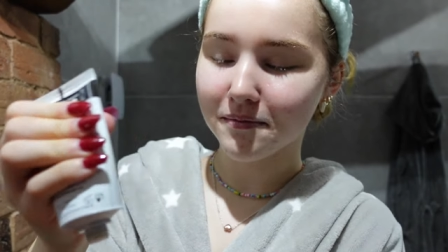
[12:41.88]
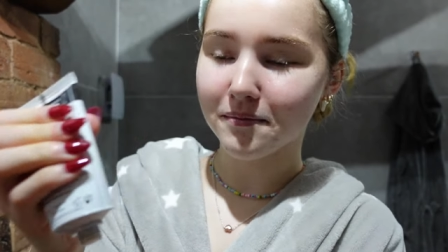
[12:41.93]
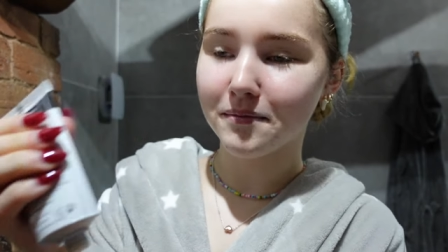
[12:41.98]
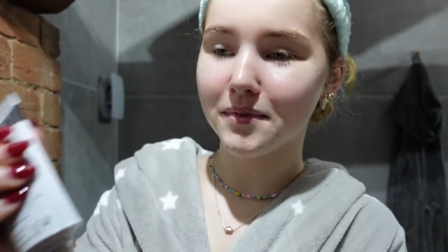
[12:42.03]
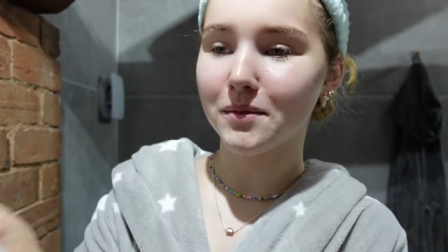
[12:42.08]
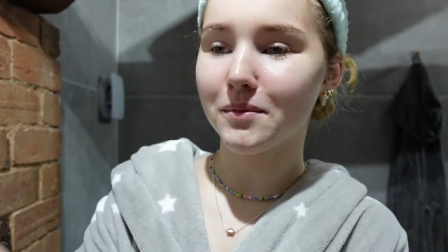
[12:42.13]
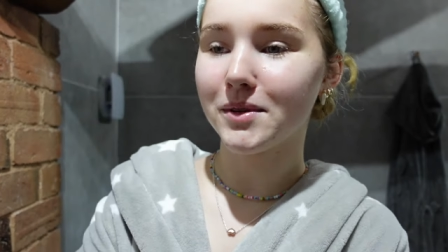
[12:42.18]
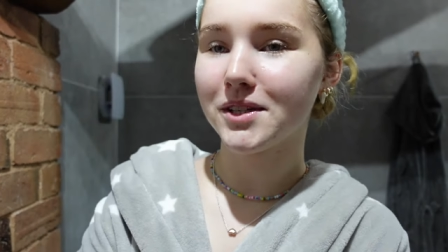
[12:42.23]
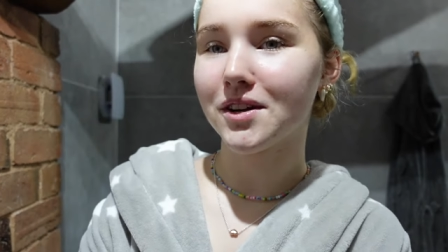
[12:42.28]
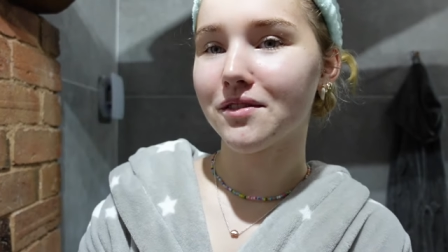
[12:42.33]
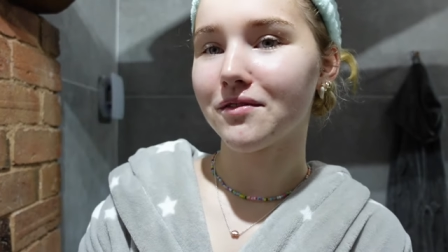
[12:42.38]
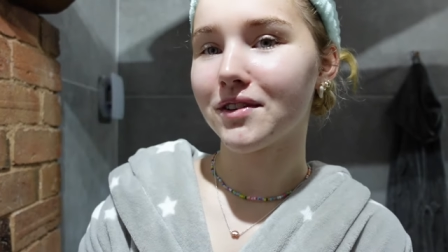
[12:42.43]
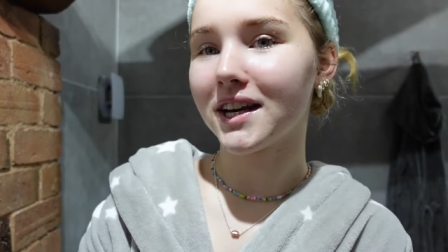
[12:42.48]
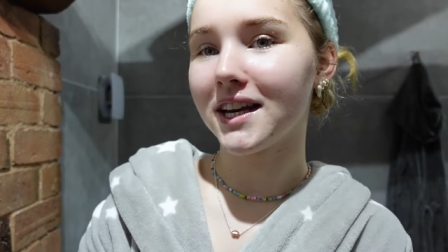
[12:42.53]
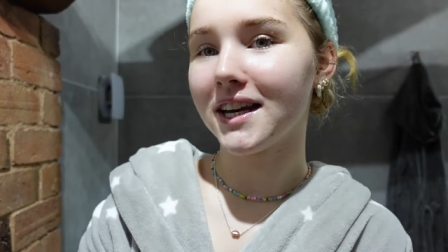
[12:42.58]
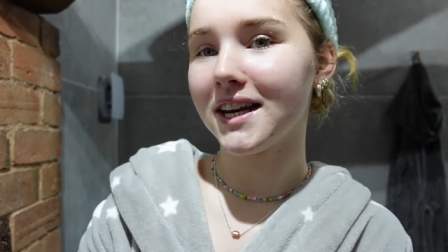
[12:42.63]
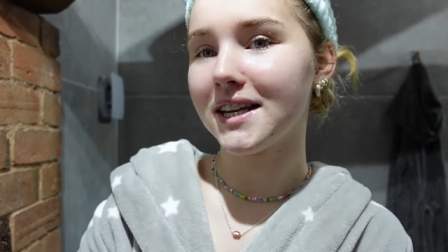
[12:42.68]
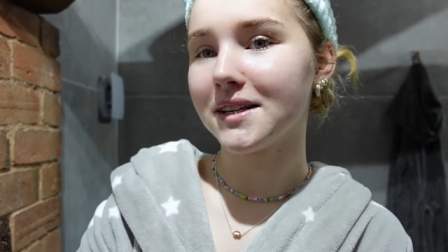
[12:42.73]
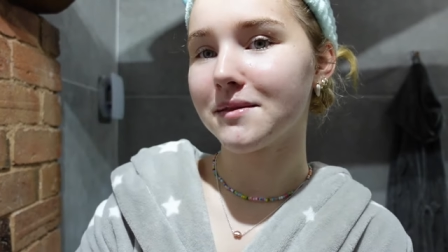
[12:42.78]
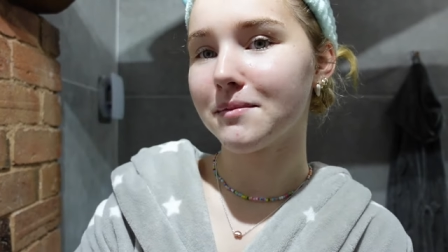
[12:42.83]
But we don't
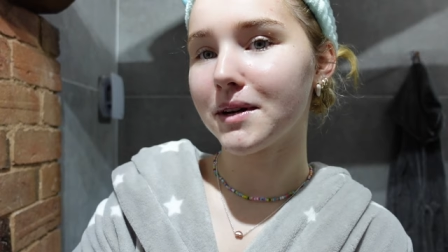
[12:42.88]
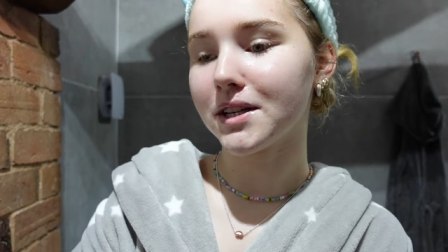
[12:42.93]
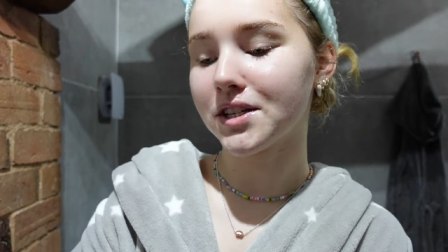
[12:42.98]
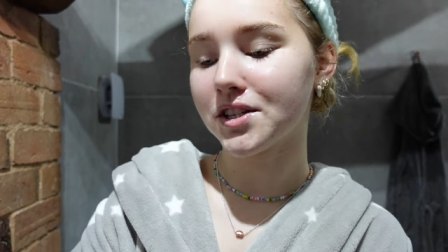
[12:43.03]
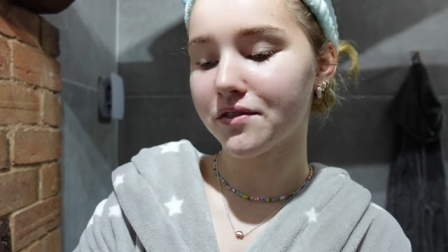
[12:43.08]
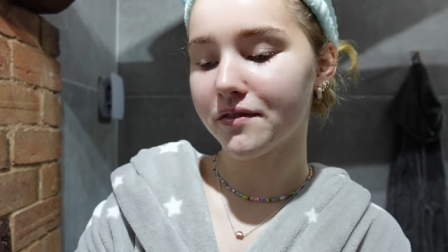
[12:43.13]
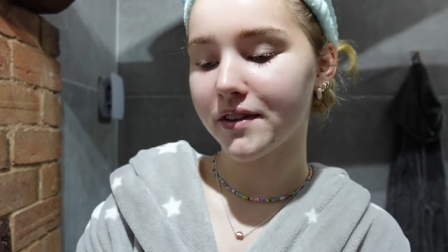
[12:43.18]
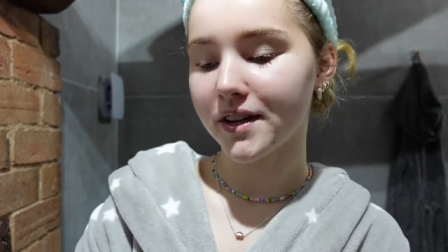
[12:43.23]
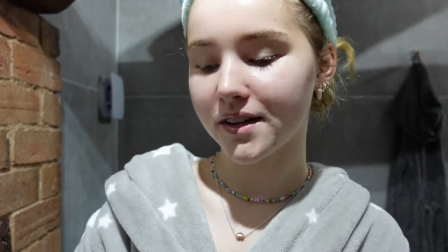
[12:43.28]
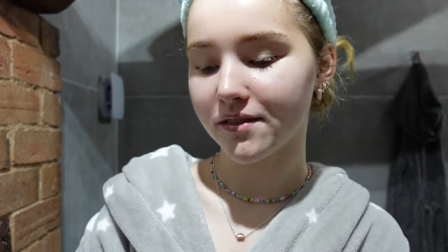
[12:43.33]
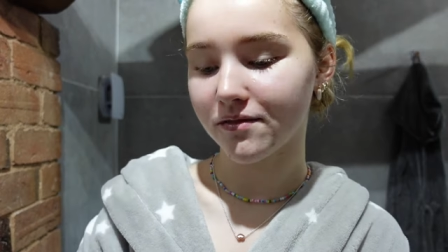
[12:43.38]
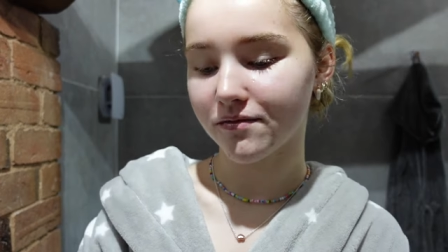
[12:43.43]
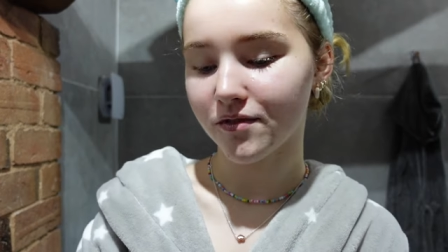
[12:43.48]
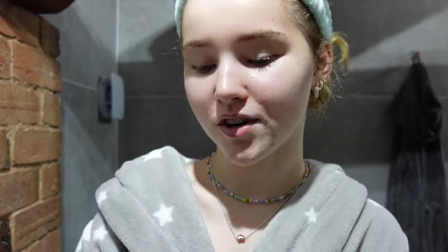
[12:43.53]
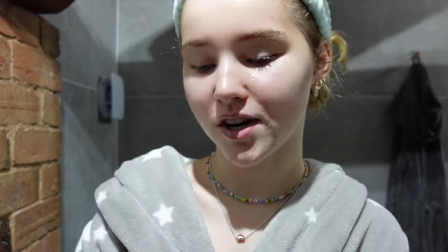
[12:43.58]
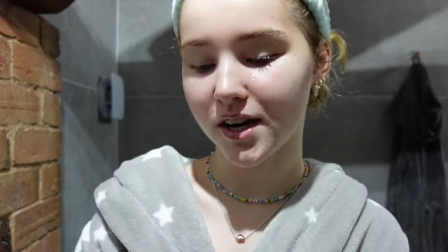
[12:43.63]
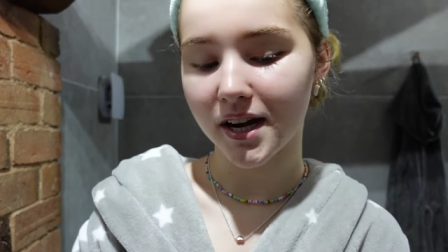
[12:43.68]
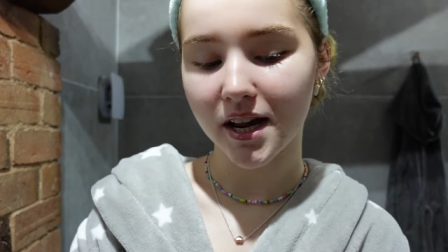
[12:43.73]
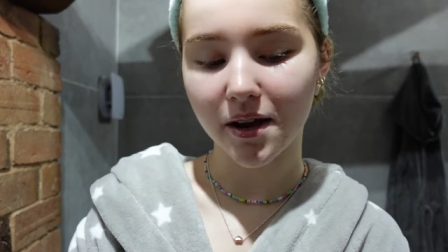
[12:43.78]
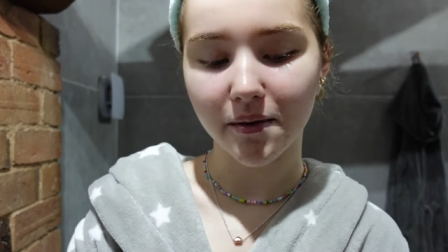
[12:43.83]
really need much of it
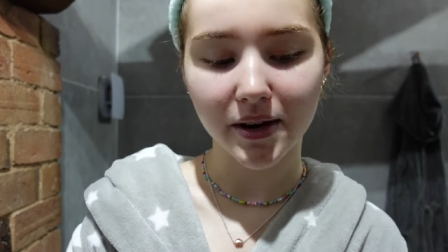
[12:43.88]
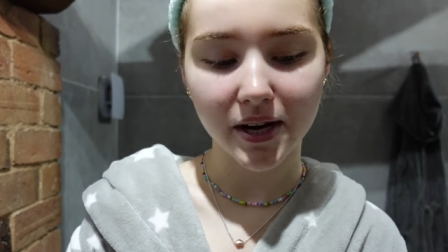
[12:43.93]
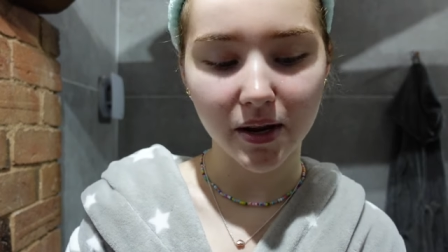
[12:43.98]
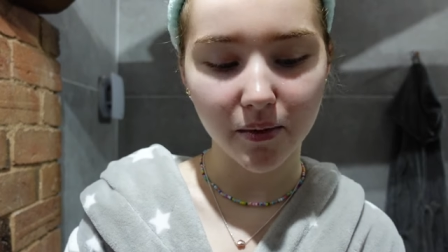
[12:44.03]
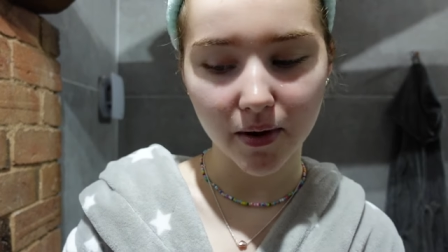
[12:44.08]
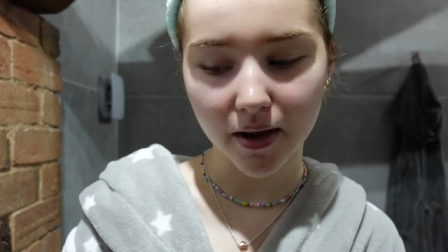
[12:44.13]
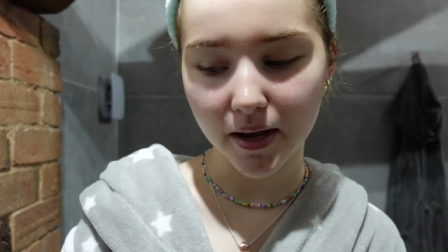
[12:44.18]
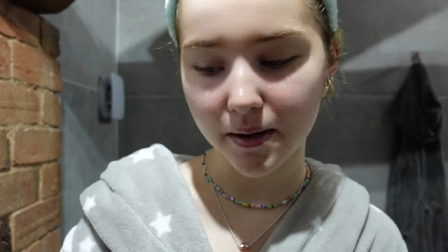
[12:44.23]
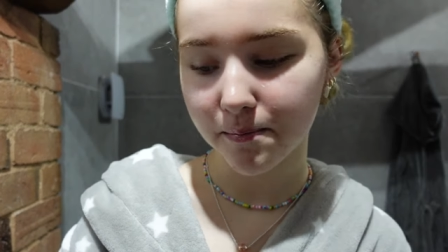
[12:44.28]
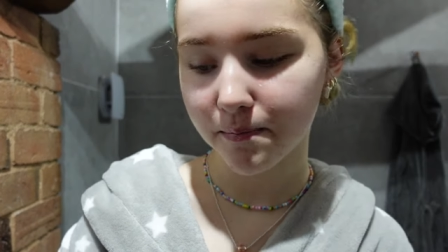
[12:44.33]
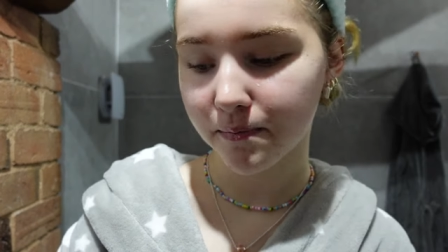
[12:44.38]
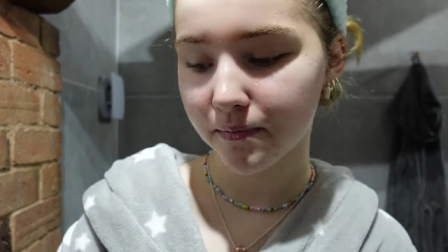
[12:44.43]
right now anyway.